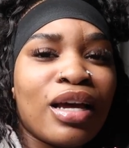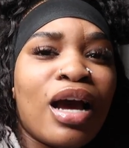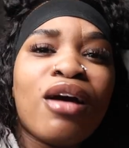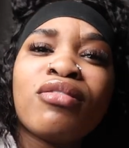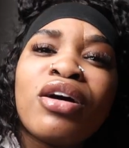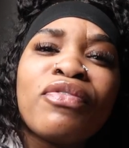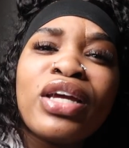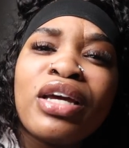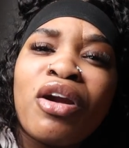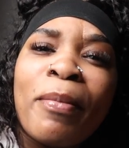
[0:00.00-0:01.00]
I don't know if
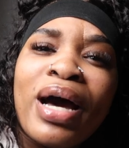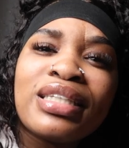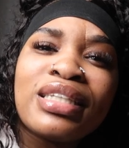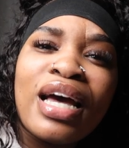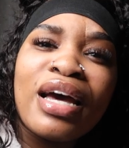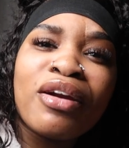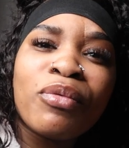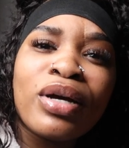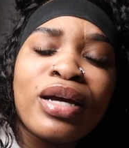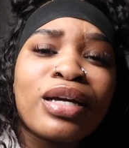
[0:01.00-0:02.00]
it hit on my side or
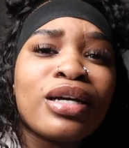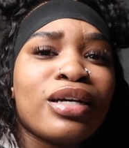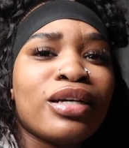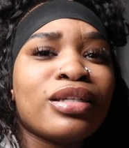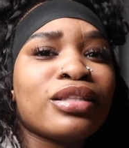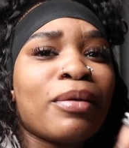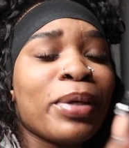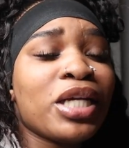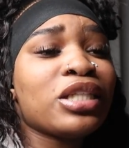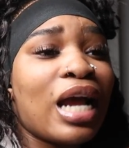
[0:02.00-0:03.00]
what, because the
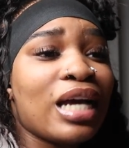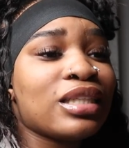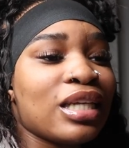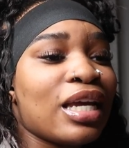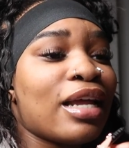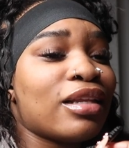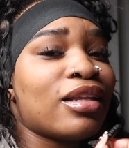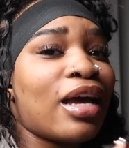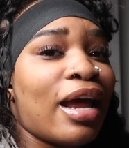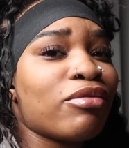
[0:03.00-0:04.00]
picture I seen,
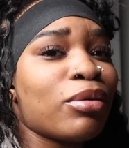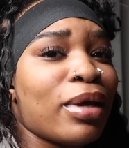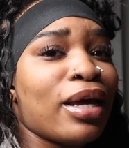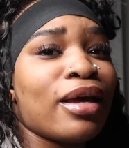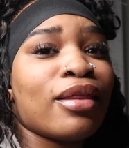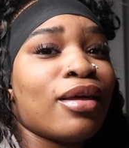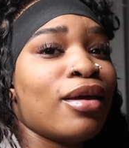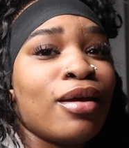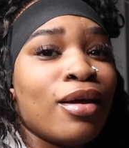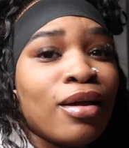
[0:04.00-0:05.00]
the aftermath,
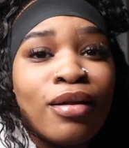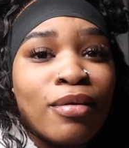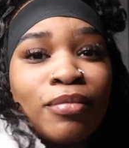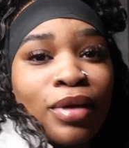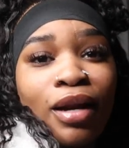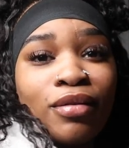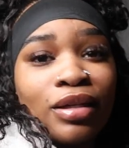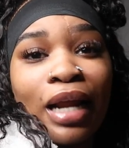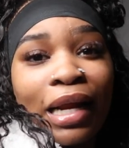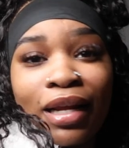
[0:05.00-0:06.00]
it don't
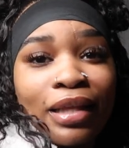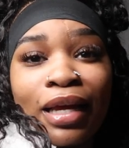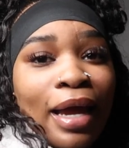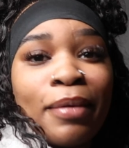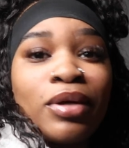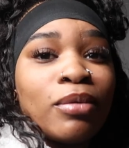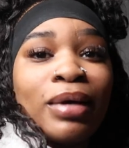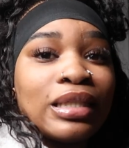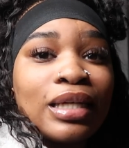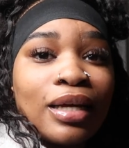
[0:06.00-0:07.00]
look like nothing happened on
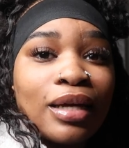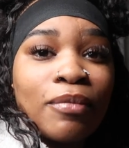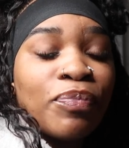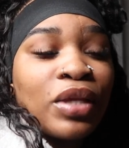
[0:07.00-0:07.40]
my side.